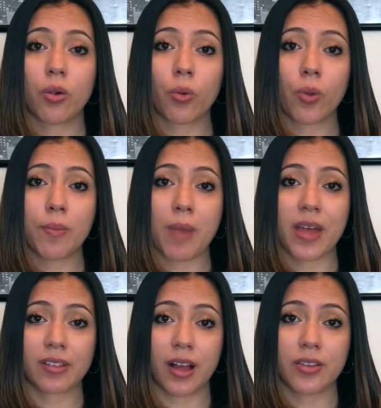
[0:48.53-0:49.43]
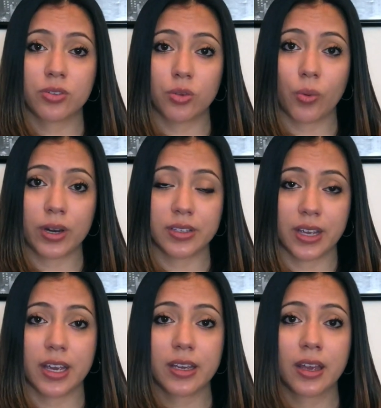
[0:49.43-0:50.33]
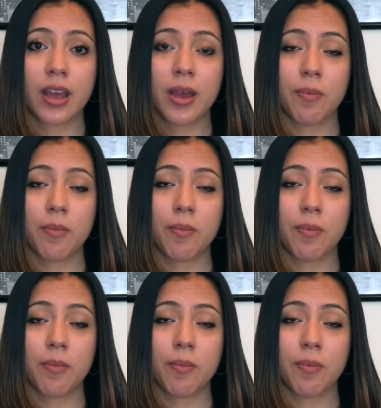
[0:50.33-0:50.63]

or what math class you want to take,